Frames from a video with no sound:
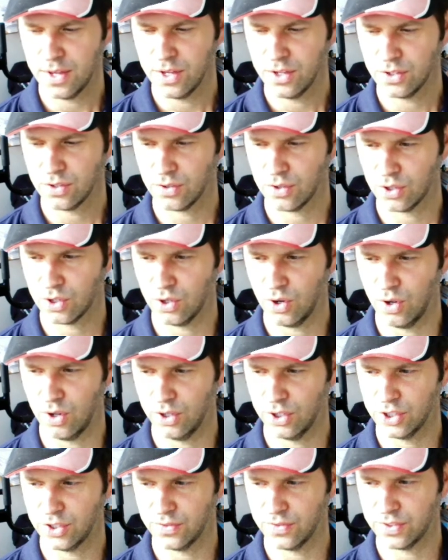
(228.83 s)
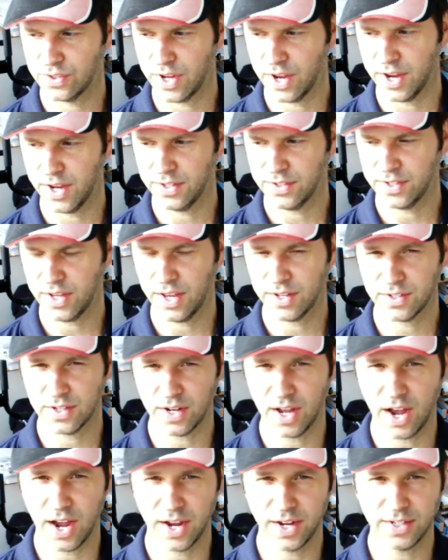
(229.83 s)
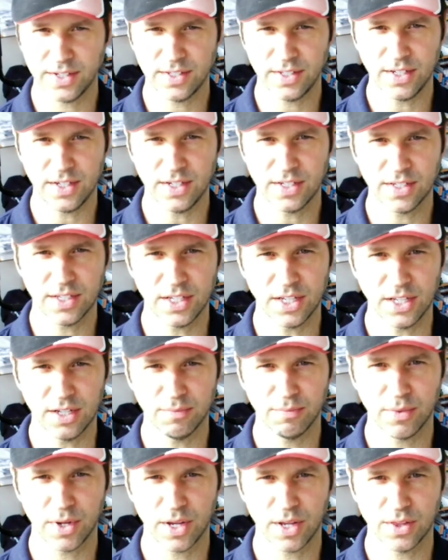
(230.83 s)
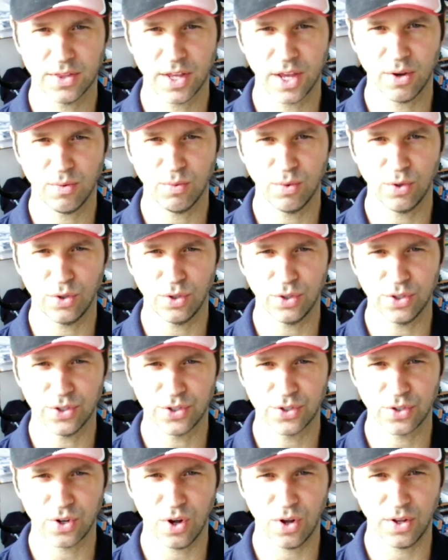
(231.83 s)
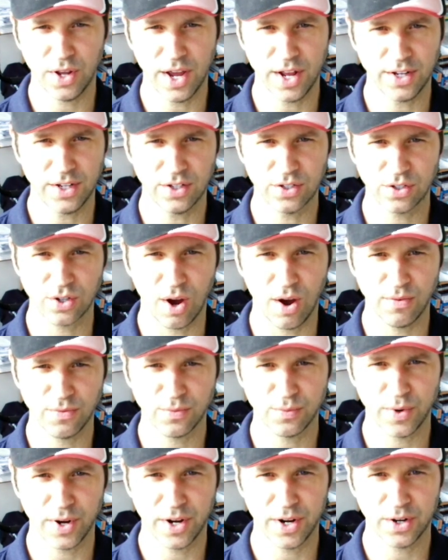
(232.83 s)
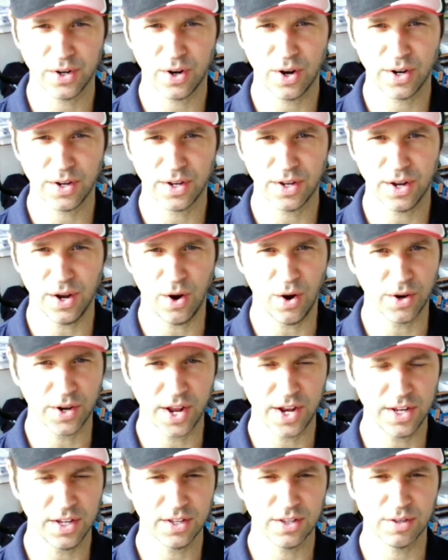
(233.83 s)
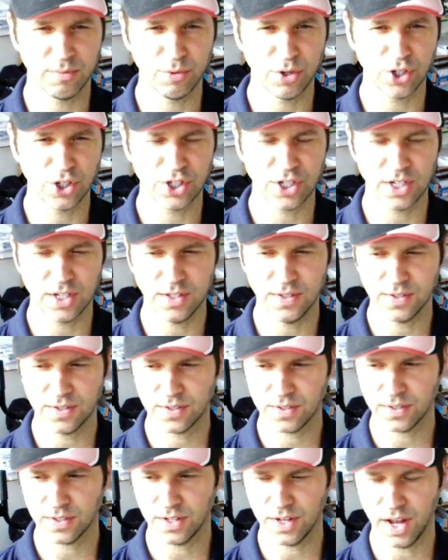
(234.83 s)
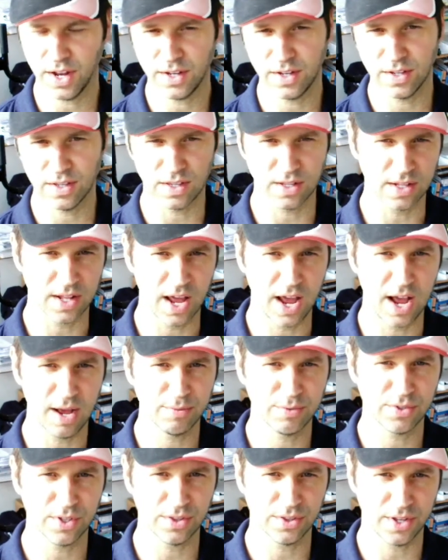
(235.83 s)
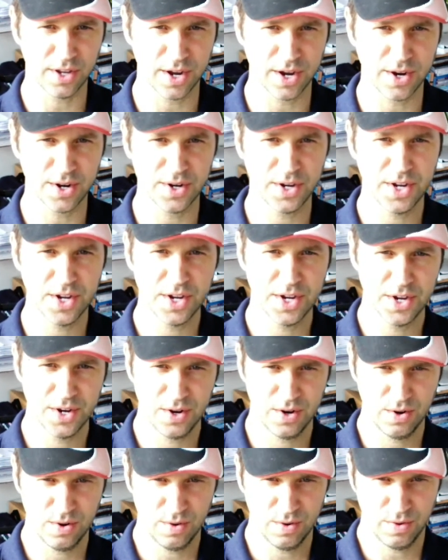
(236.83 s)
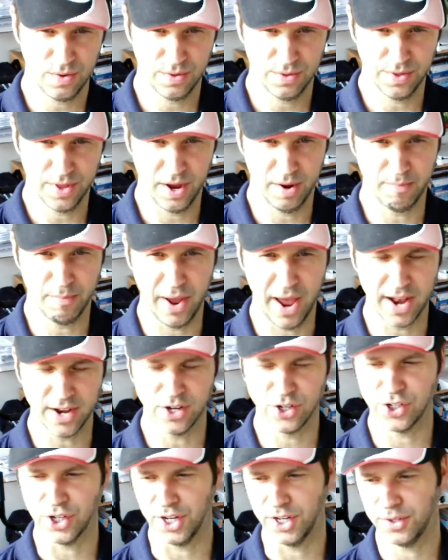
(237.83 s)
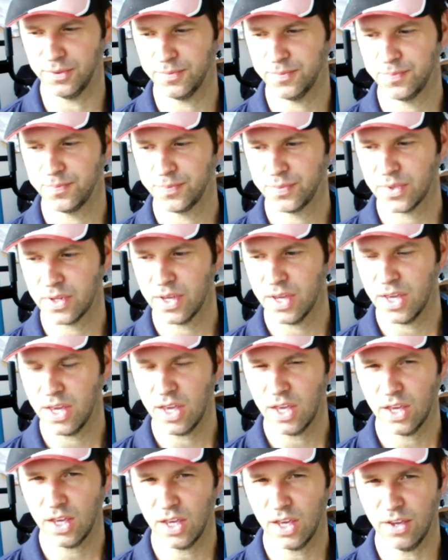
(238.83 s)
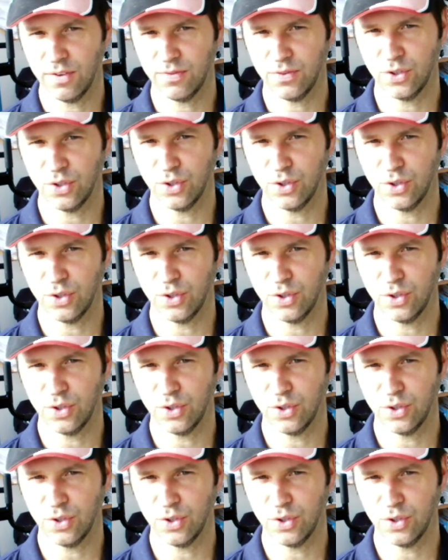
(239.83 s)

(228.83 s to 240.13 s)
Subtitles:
So the College of Science has an IT team, and they will install any software on any of the machines in any of the labs that they're managing if